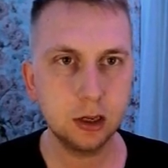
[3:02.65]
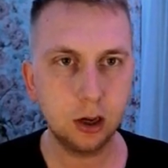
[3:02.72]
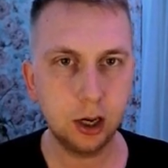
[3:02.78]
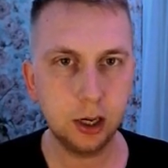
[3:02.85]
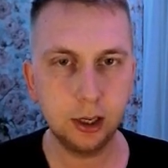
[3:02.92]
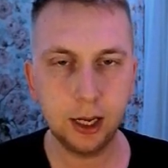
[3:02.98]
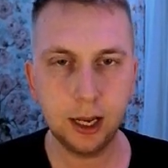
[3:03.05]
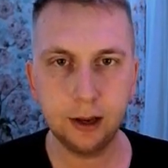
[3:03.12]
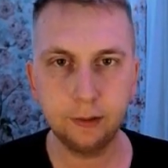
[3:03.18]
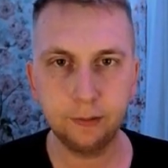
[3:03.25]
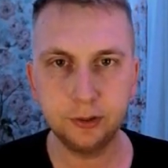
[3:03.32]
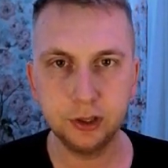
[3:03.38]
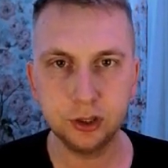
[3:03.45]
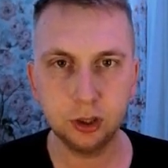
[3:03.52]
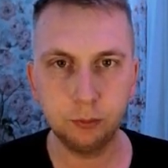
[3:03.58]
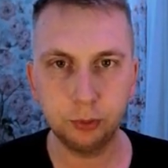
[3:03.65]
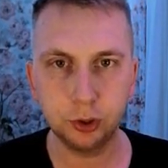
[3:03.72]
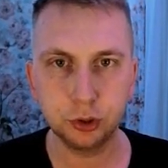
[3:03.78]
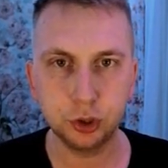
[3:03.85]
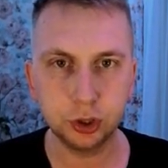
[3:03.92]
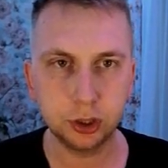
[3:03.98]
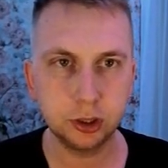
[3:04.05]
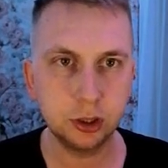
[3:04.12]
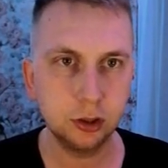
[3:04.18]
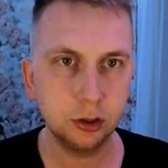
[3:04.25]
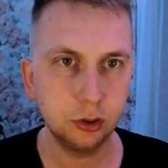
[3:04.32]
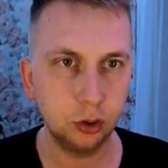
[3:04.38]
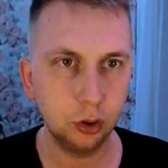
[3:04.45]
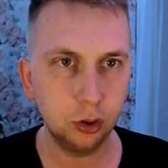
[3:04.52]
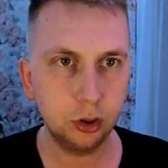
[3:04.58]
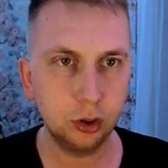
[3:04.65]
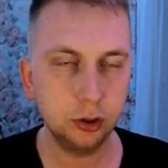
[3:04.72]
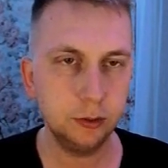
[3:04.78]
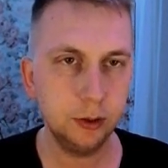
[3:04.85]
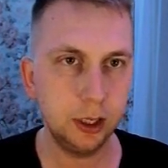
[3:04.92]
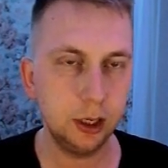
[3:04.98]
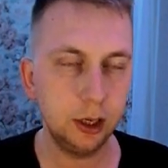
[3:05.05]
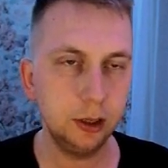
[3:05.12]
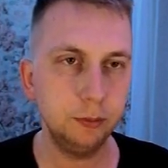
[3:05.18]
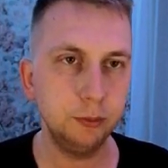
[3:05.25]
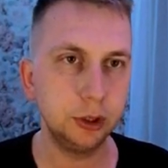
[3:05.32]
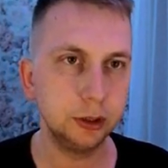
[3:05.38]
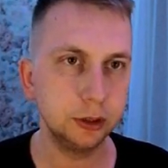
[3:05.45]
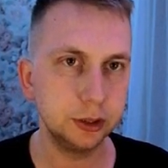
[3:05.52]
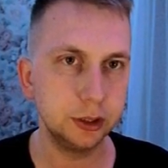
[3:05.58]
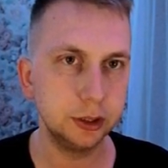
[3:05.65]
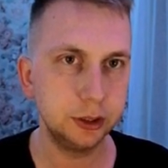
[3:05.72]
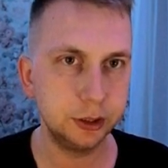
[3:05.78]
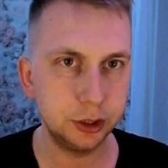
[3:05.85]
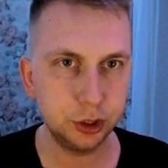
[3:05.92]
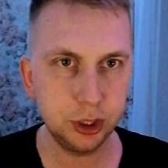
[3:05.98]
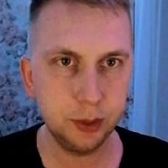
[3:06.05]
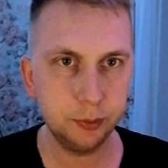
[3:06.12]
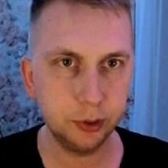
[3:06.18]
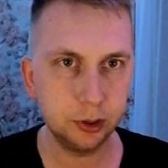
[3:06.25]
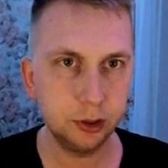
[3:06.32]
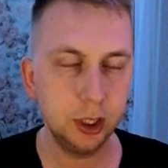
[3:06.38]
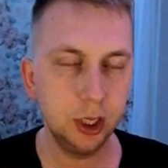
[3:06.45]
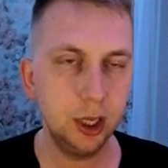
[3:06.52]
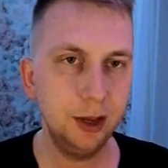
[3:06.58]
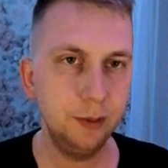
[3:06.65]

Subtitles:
I have in some project Grok AI because it is cheaper,